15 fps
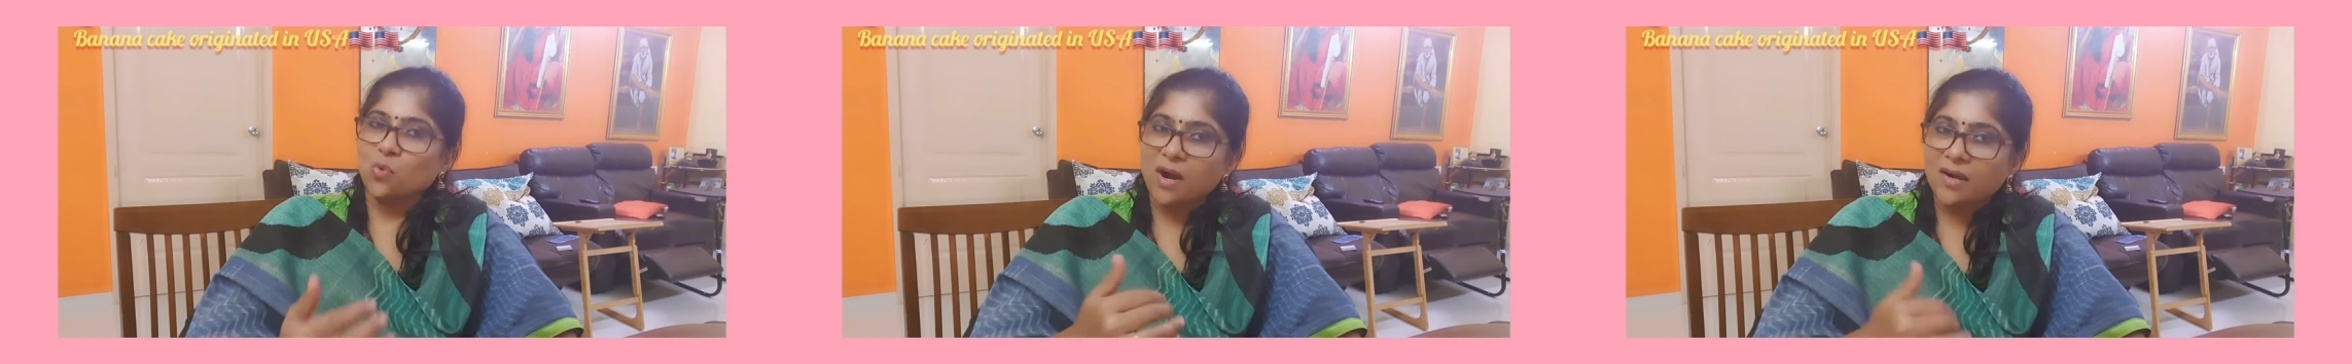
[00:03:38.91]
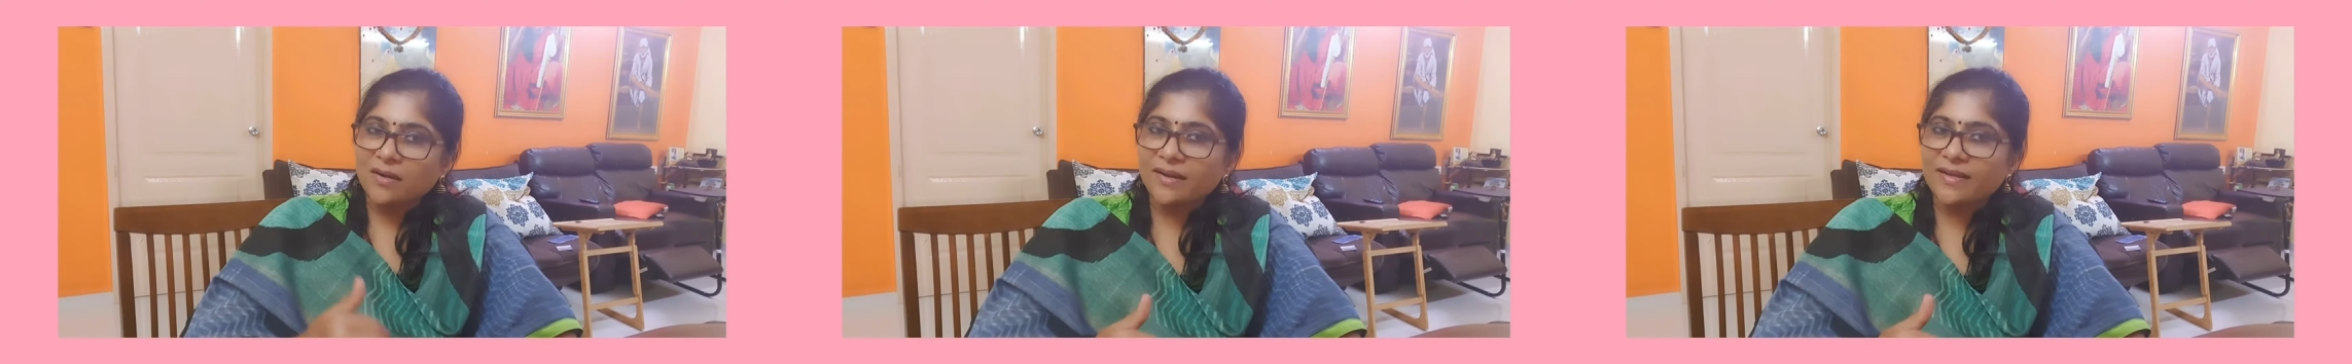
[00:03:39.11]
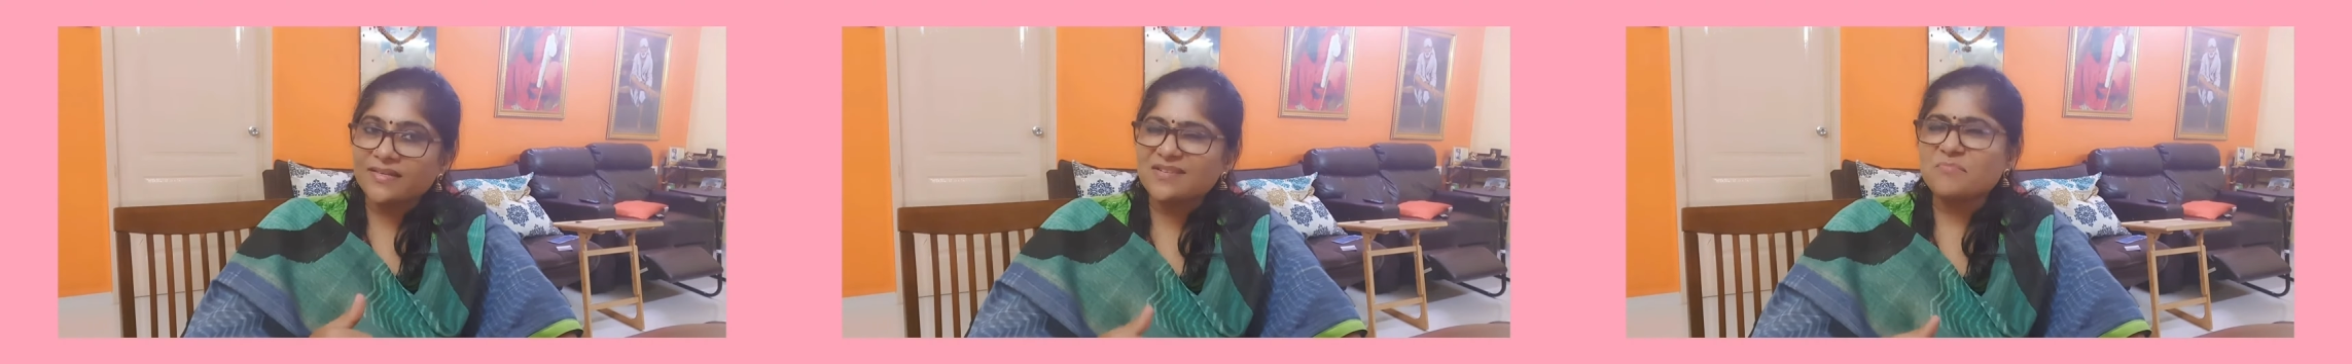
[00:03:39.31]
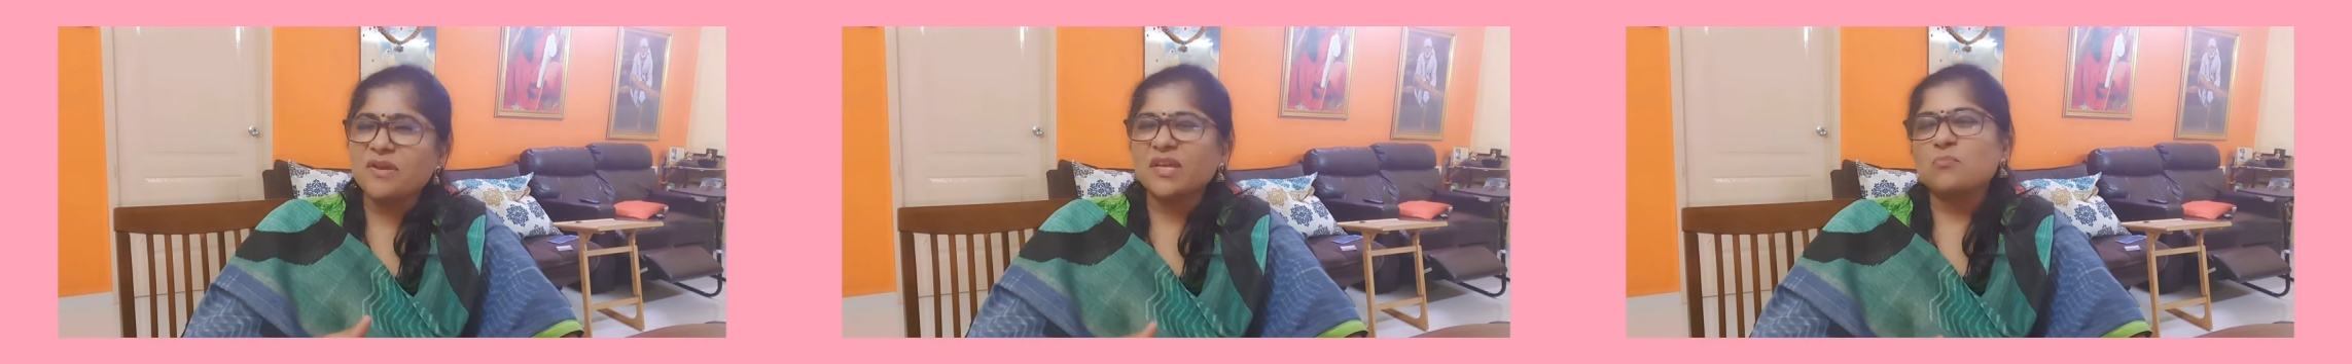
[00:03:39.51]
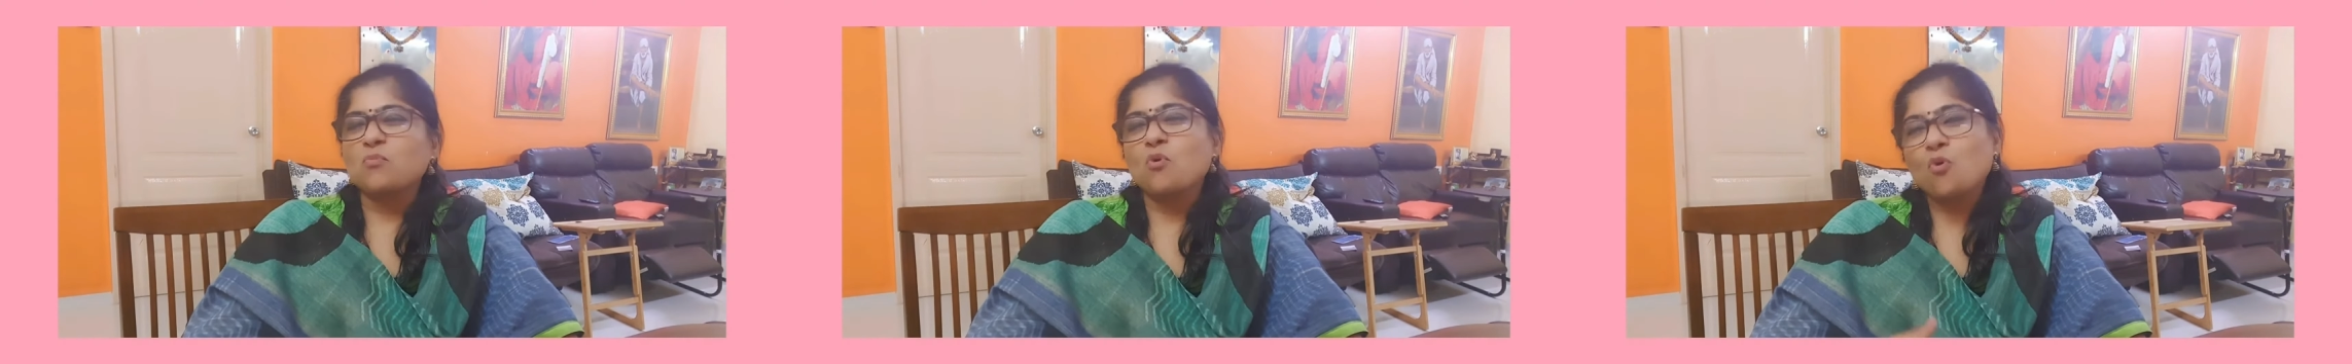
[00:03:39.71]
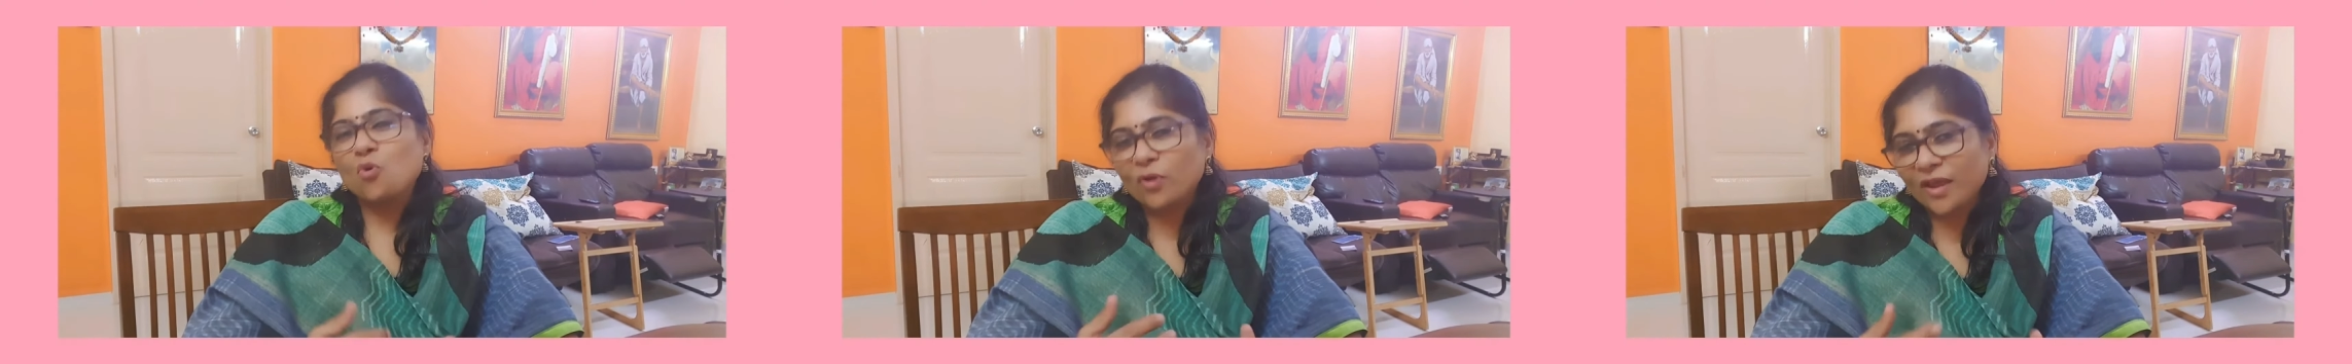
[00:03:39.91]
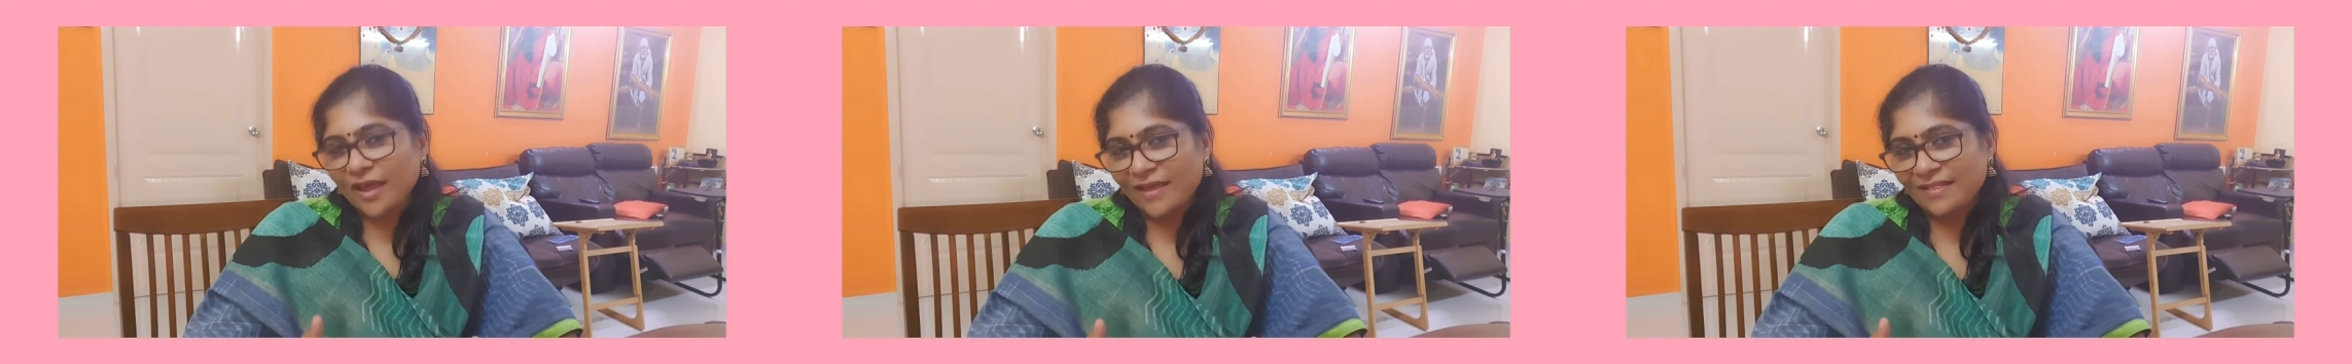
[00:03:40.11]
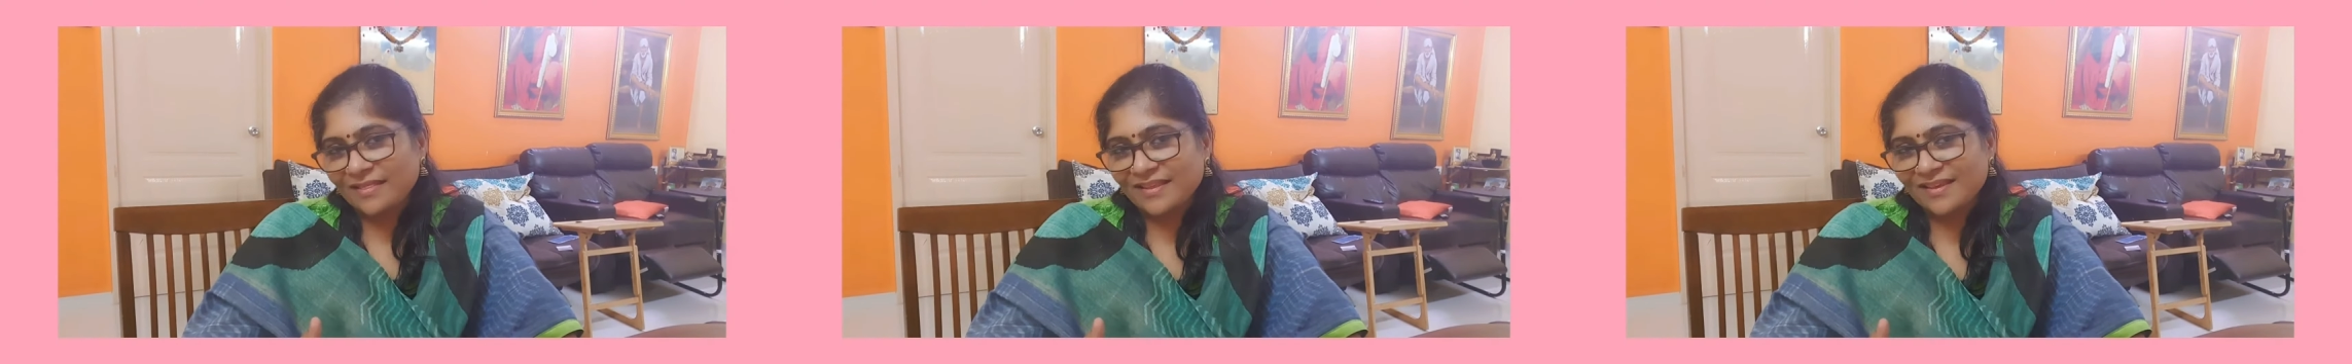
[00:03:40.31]
our taste and make it more
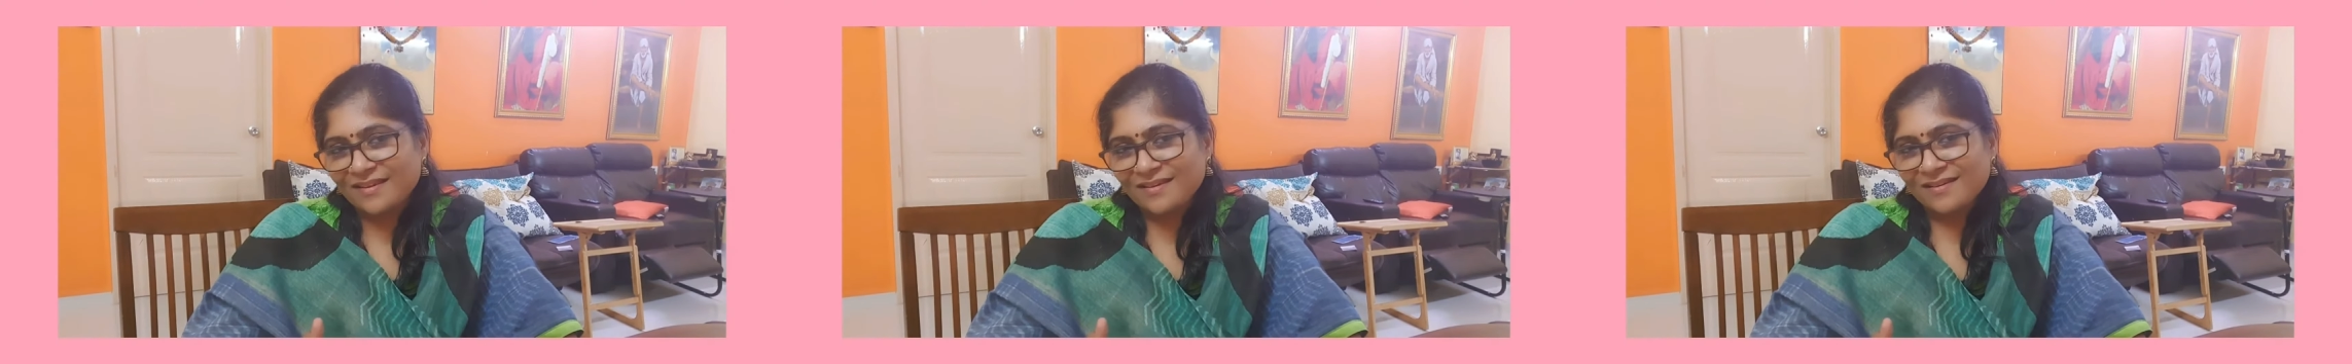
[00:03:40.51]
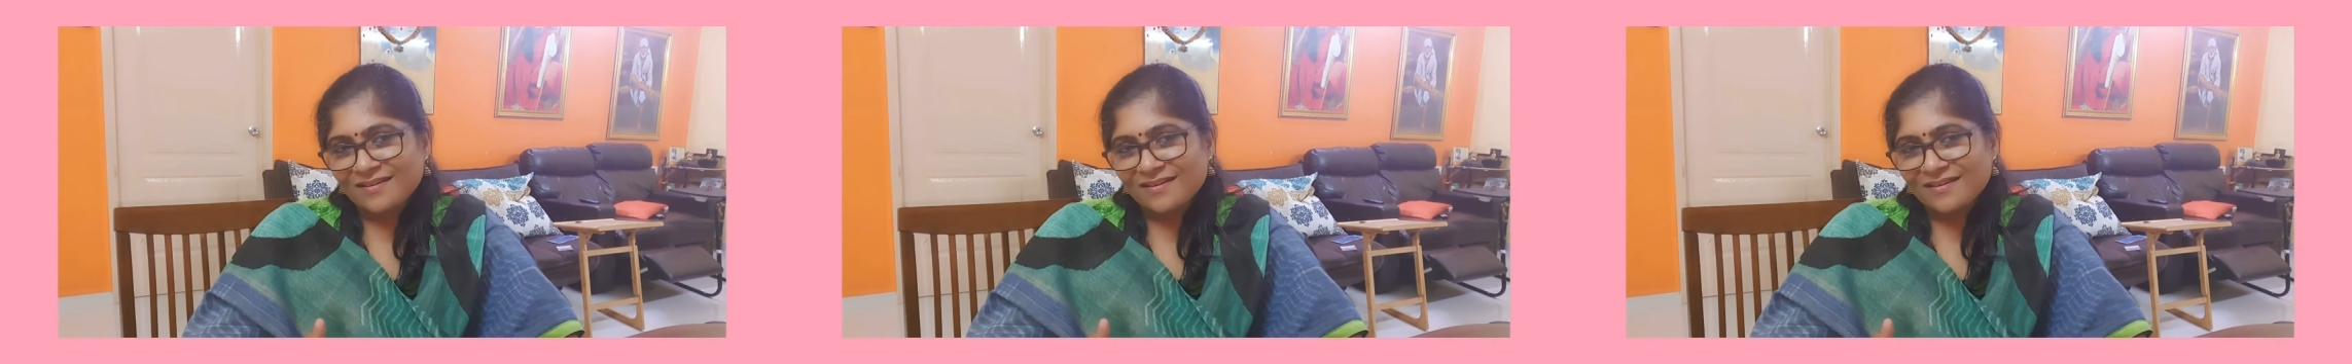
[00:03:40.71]
healthy.